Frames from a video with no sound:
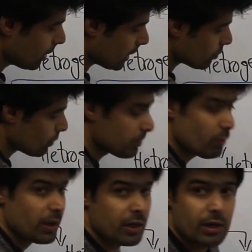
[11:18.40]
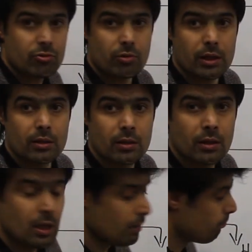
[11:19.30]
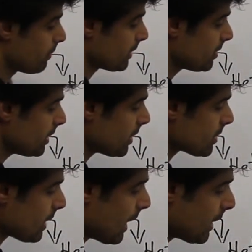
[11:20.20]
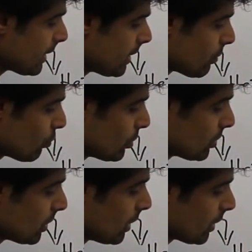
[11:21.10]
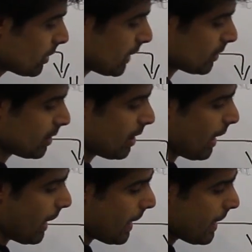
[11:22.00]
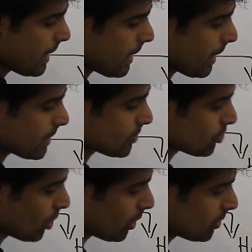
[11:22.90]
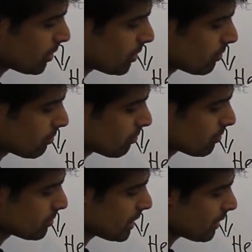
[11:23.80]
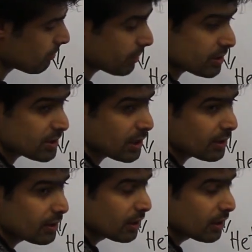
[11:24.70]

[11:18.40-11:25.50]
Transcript: it will be 100. But there is another wood that A is not 10%,